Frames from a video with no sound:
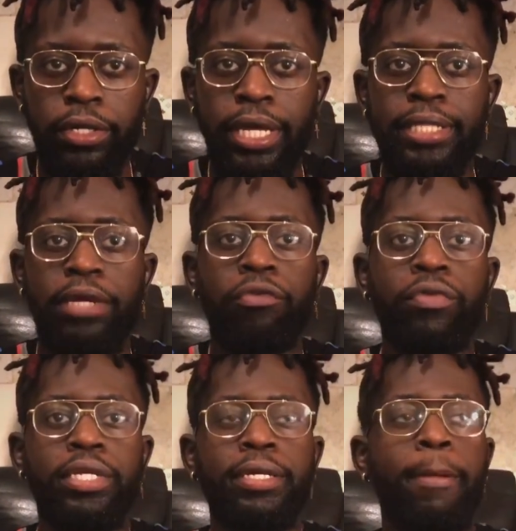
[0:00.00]
Like
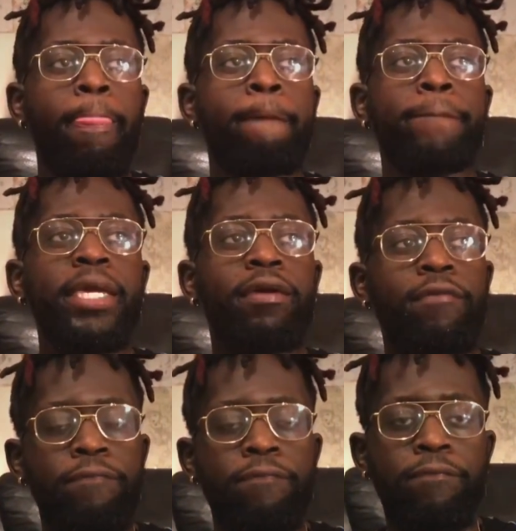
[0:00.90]
they could
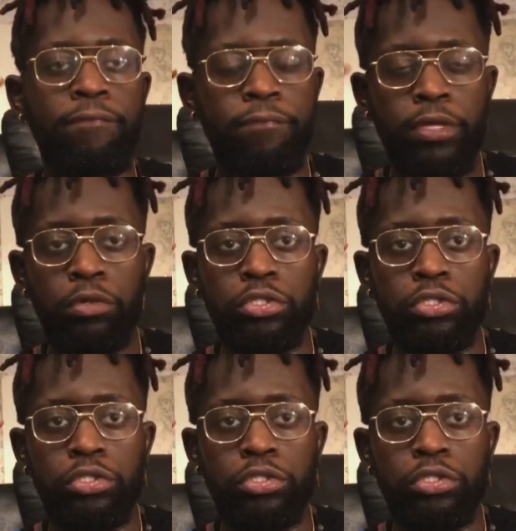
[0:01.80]
feel